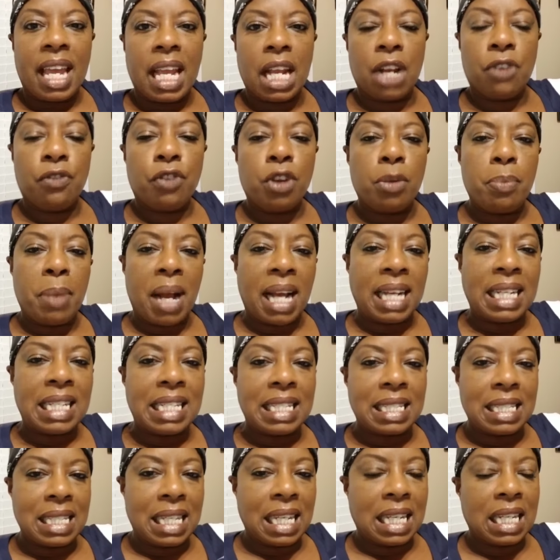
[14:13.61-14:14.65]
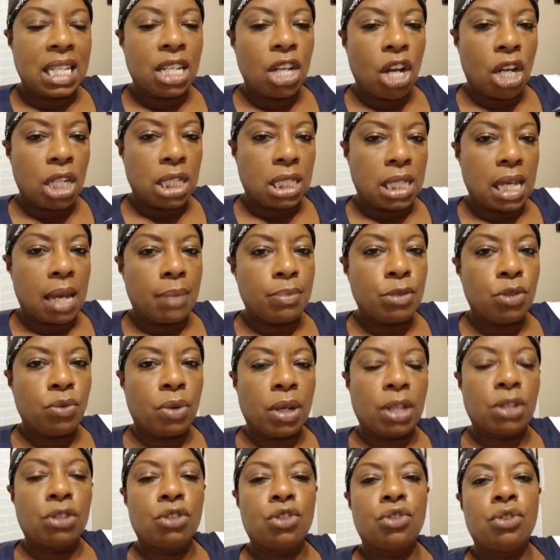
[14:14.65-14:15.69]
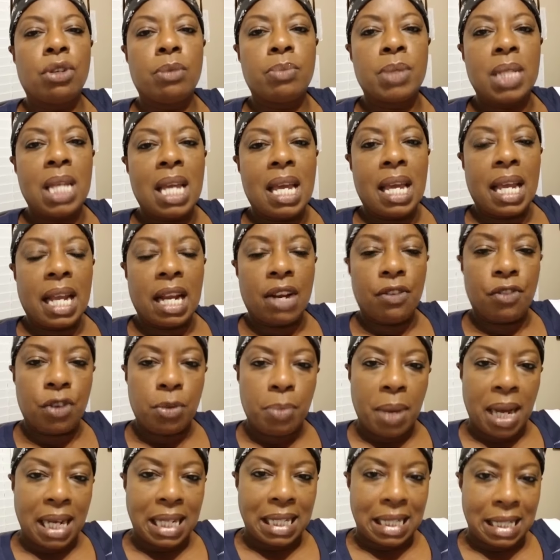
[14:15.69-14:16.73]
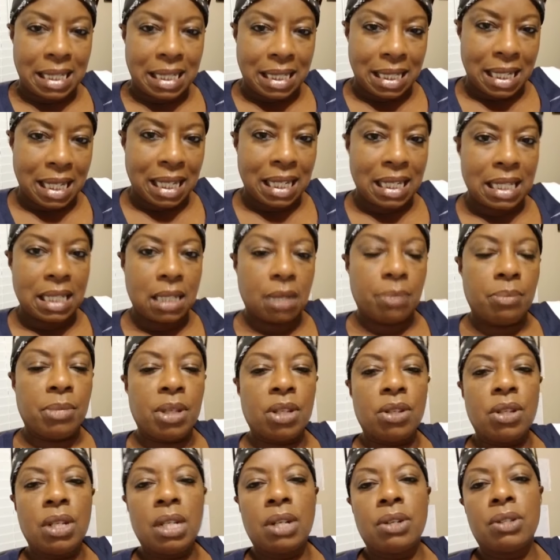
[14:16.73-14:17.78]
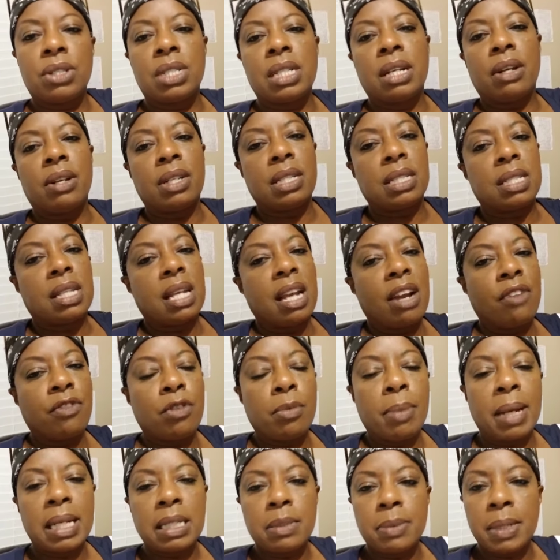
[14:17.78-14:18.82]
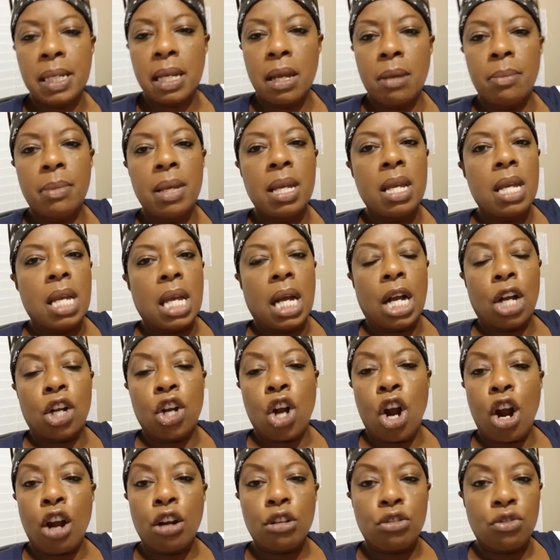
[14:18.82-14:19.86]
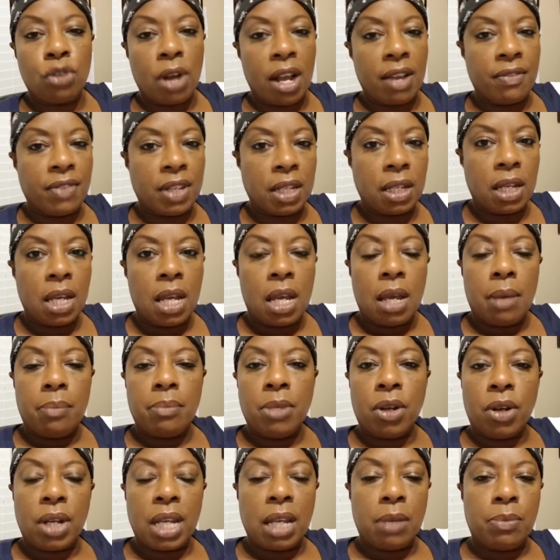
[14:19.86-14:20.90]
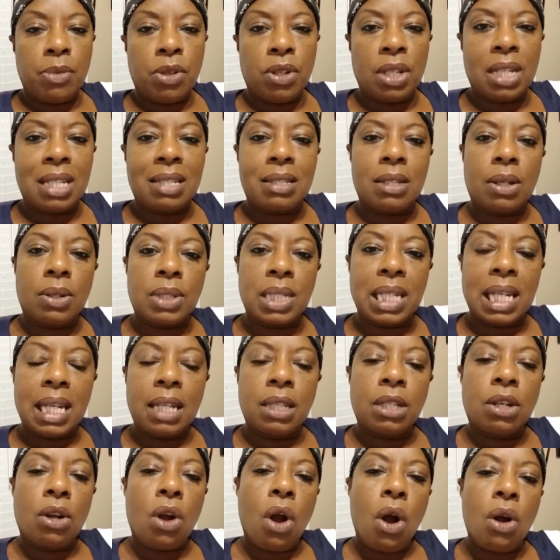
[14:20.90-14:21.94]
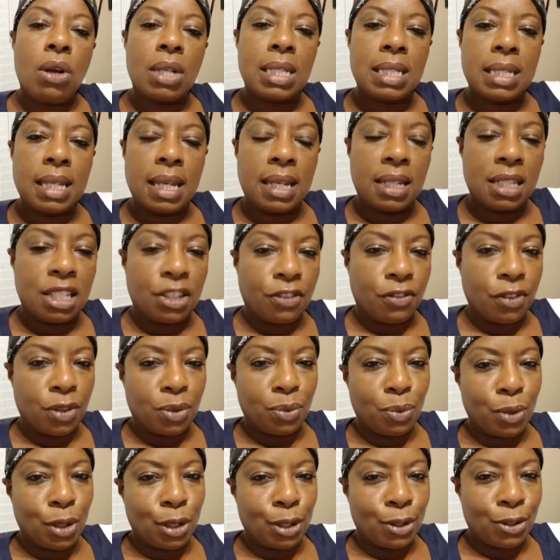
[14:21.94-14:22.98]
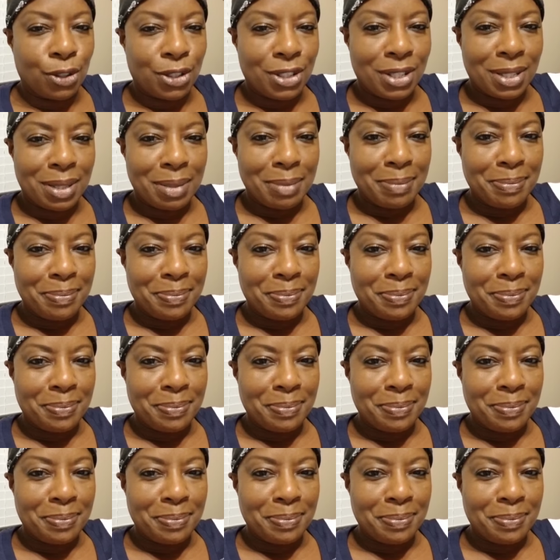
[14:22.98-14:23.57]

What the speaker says: Everybody is getting on top director trips. Everybody is getting to millionaire status. Everybody's become a car driving Mary Kay beauty consultant, and they're all saying different words.